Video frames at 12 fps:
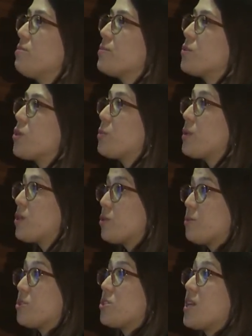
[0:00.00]
The European
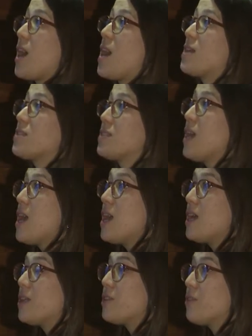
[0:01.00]
Commission has
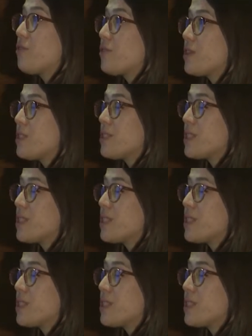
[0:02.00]
different